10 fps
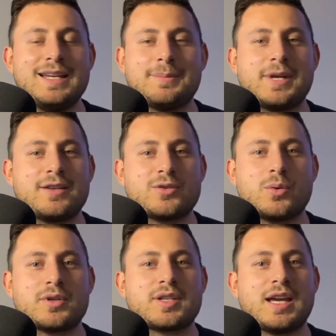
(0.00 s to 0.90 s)
MCAT
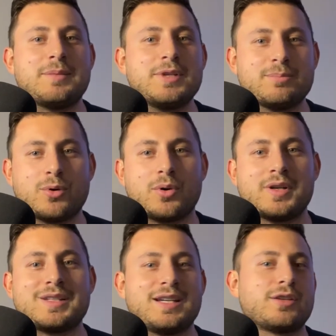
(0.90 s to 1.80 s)
scores can be important
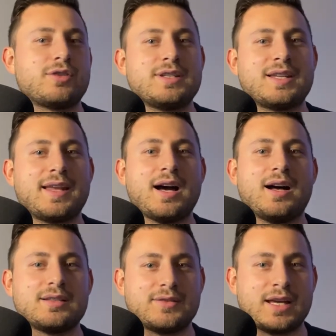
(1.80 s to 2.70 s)
to increasing the
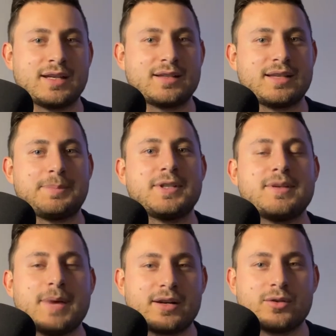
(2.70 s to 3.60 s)
odds of getting accepted to
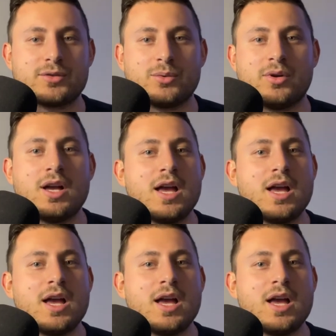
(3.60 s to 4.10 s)
medical school,